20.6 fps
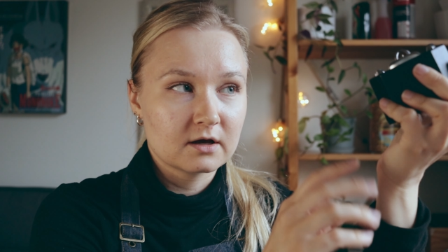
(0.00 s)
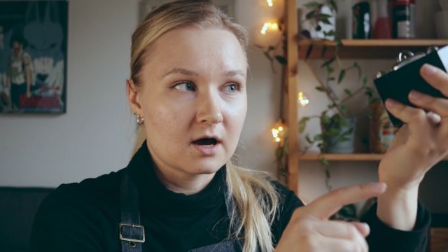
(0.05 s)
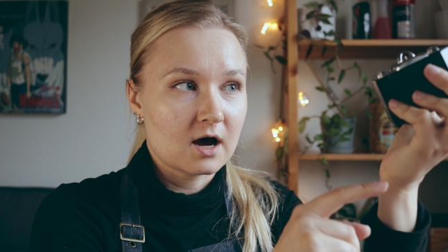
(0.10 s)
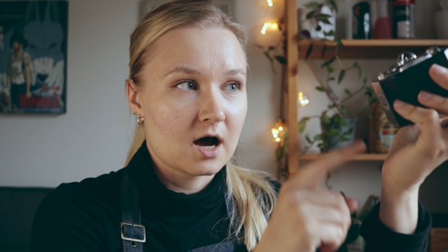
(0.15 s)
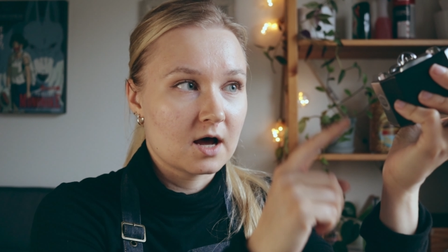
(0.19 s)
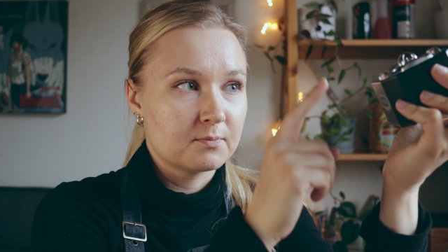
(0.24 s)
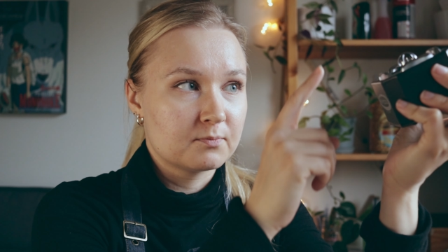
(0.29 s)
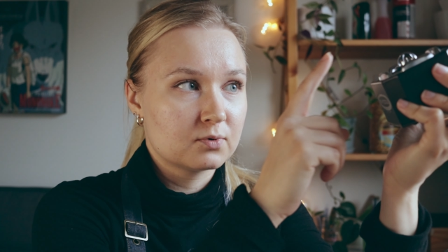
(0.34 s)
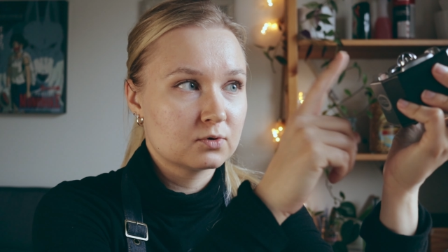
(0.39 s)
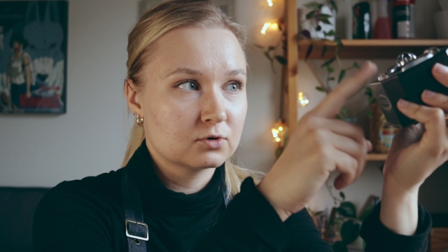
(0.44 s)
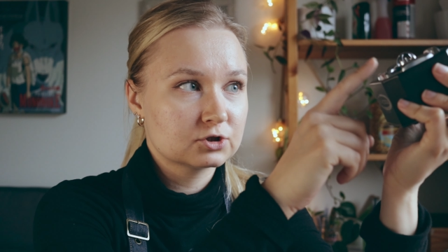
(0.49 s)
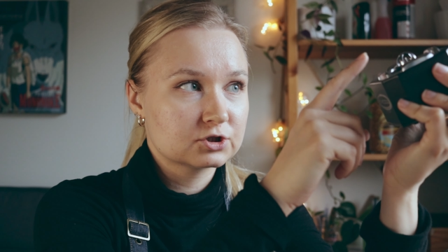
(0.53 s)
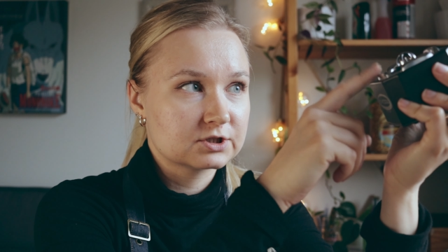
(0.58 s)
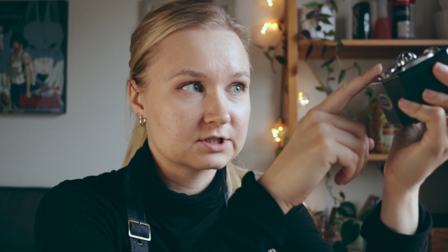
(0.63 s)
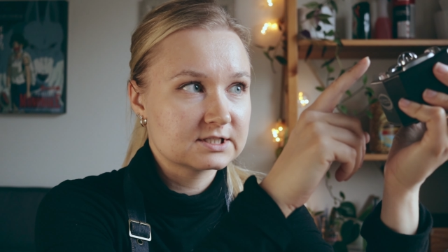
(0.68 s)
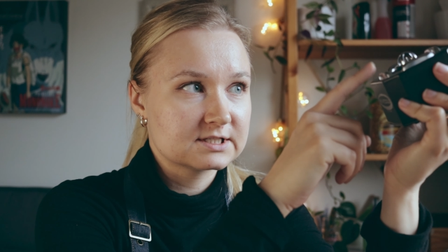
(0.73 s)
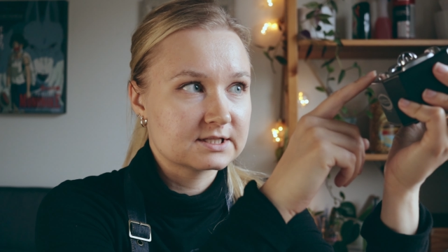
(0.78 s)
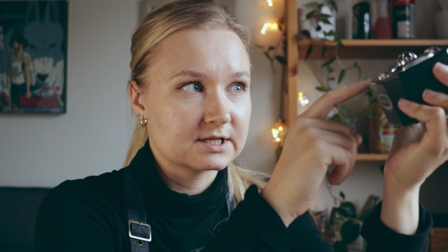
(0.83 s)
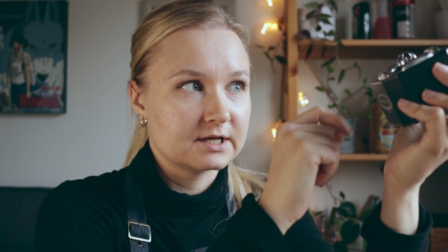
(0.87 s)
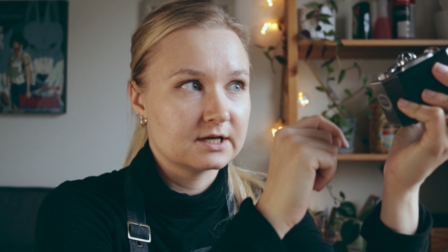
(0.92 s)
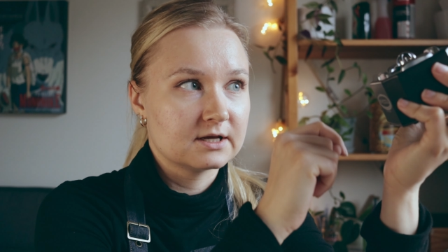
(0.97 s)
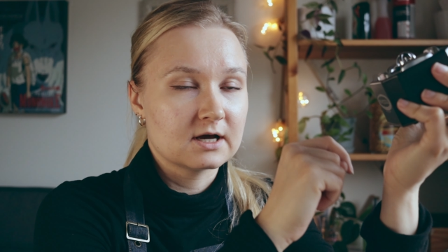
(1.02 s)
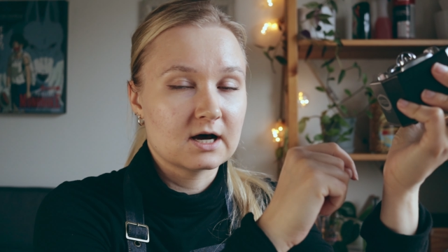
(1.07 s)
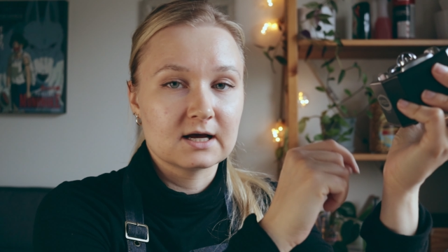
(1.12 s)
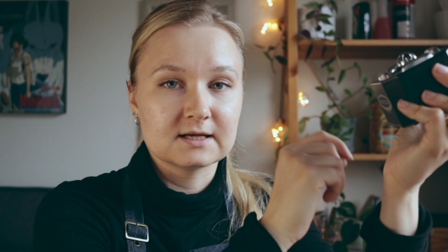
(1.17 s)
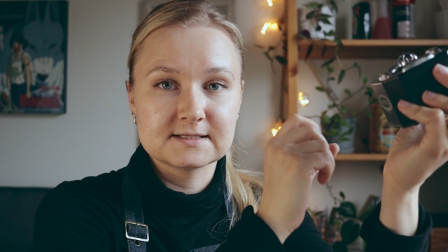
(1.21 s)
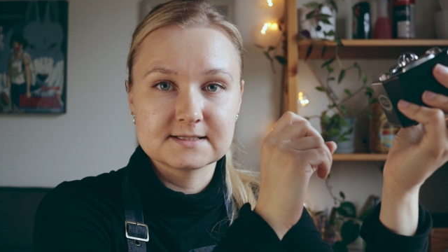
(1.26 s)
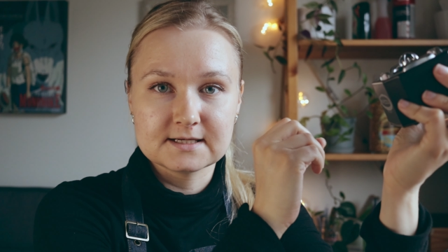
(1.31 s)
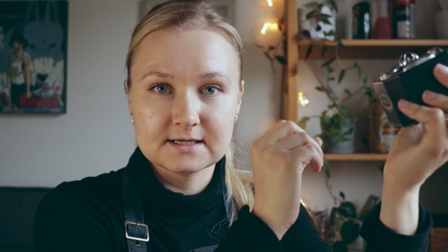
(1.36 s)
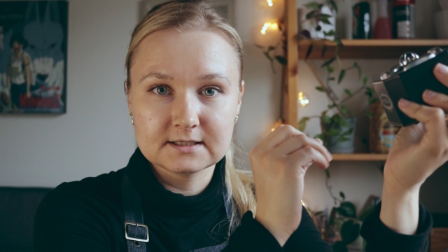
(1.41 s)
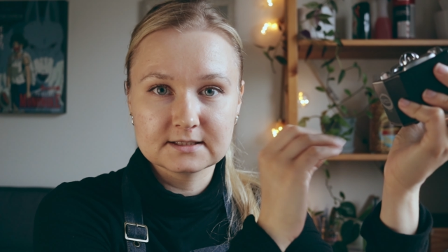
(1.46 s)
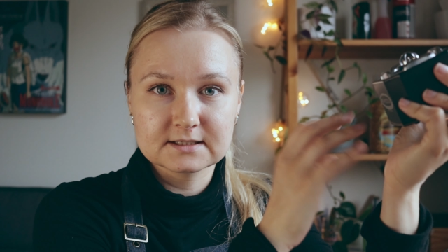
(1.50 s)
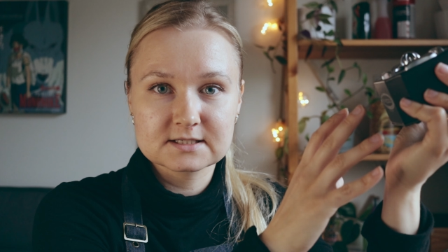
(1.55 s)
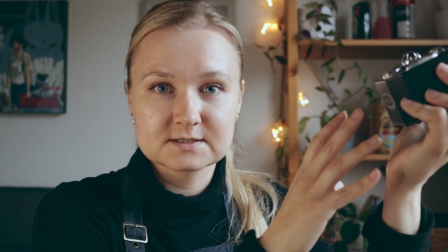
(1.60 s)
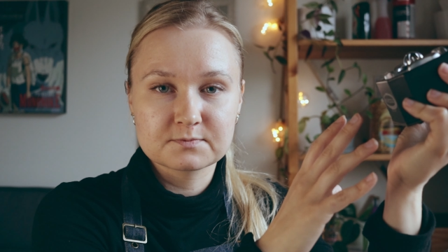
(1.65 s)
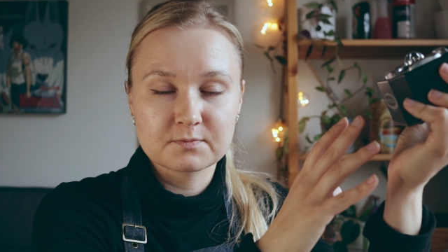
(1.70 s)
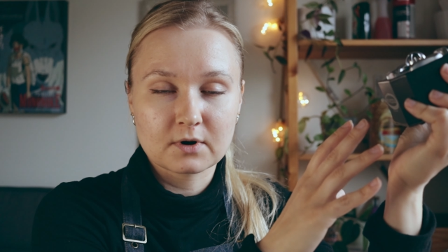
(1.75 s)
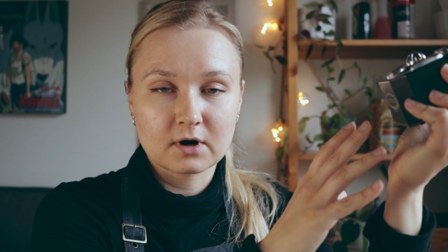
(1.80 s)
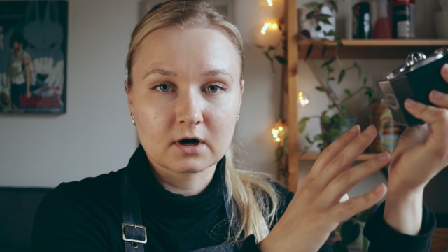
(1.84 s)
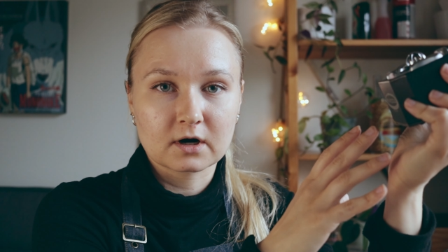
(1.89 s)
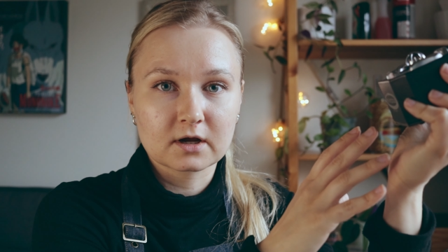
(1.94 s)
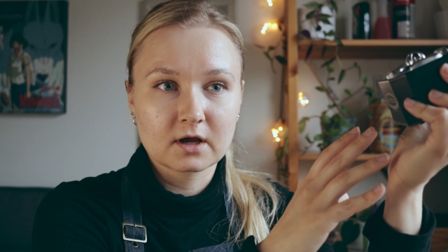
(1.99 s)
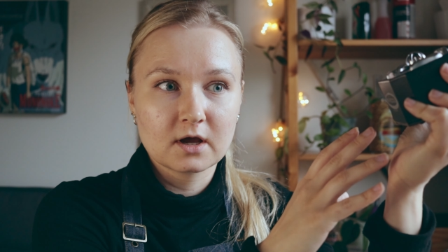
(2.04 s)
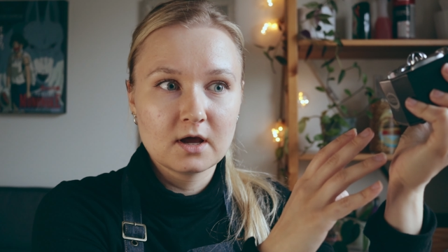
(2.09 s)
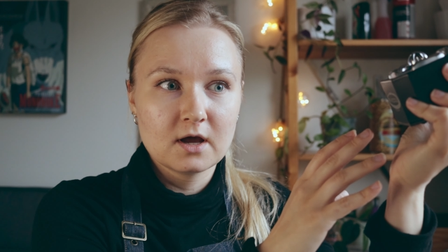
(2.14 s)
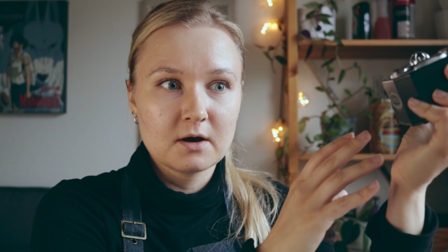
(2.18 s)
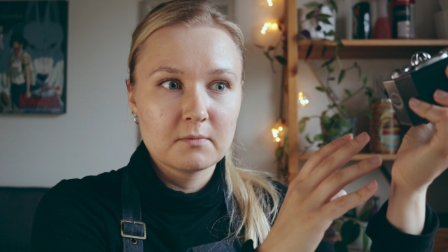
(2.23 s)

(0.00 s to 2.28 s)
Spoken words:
I push this thing, I see the spark,